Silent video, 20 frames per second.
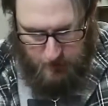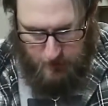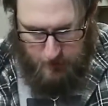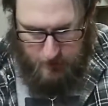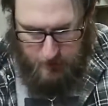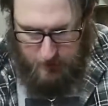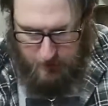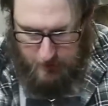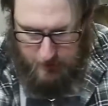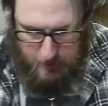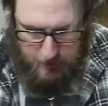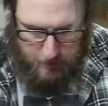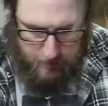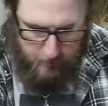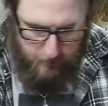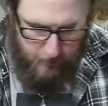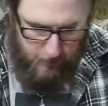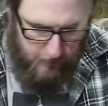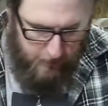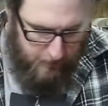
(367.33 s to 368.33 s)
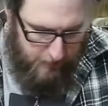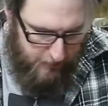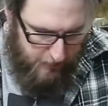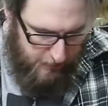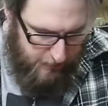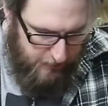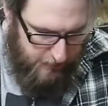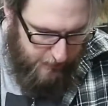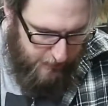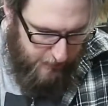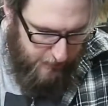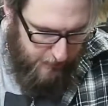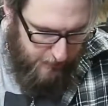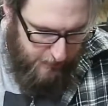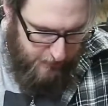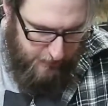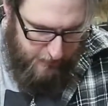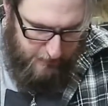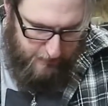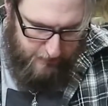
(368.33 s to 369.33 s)
They're
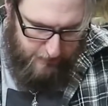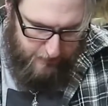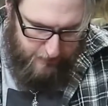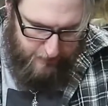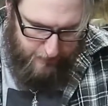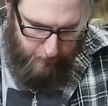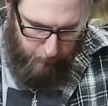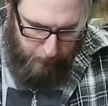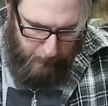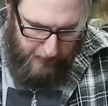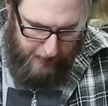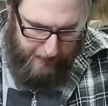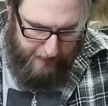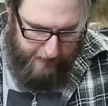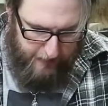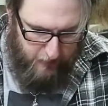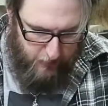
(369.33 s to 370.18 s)
black,